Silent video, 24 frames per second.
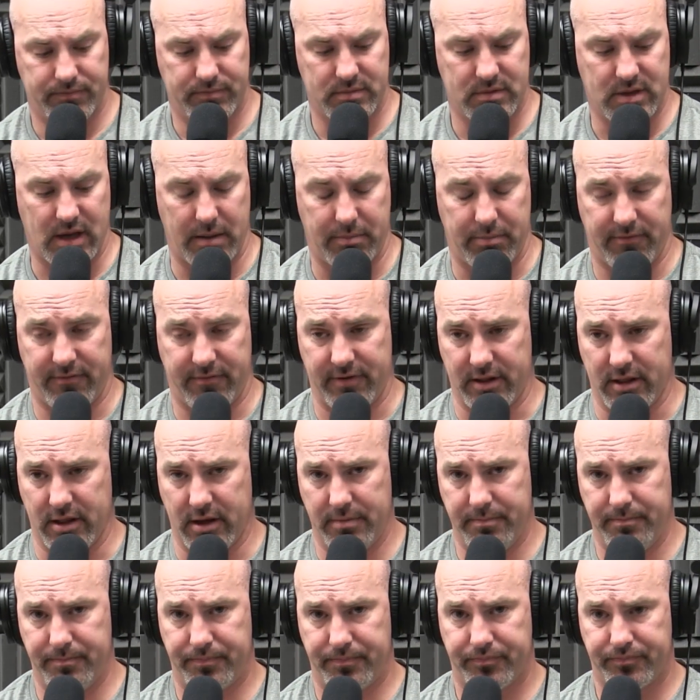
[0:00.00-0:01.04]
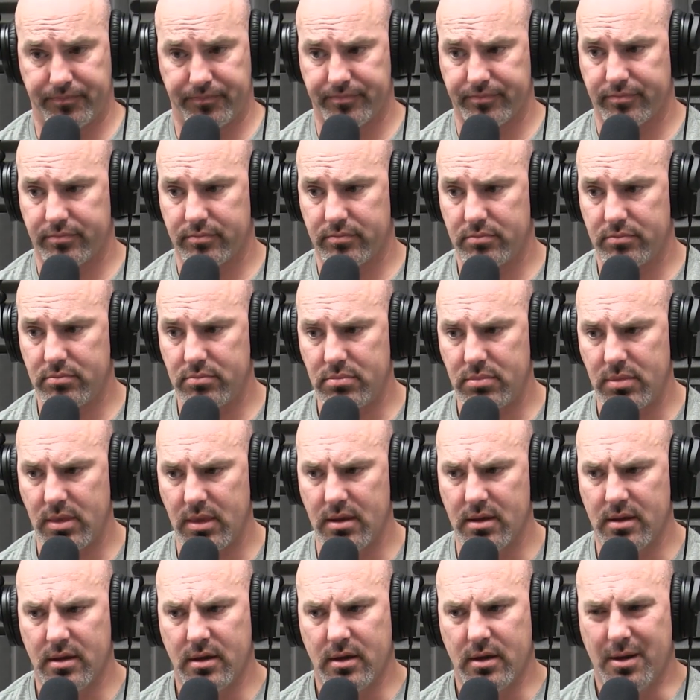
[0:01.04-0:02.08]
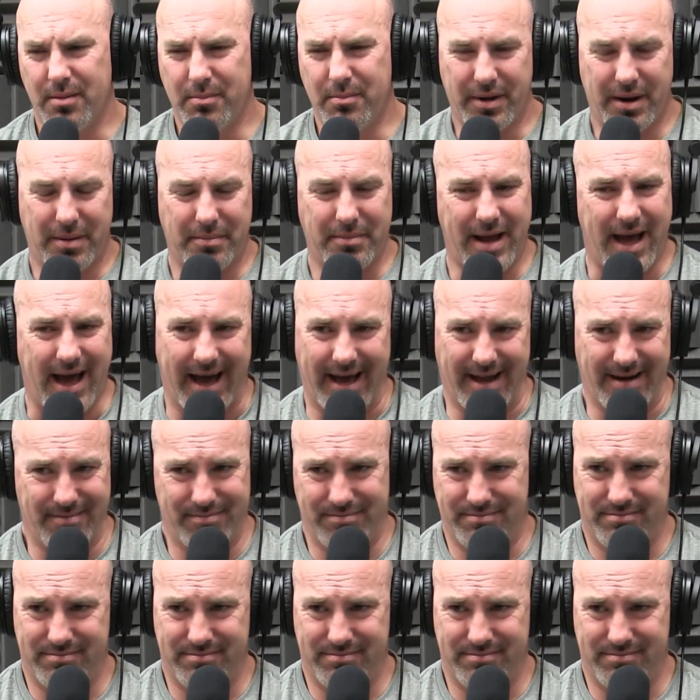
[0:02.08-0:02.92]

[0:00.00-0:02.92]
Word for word: type of fella, but I'm not.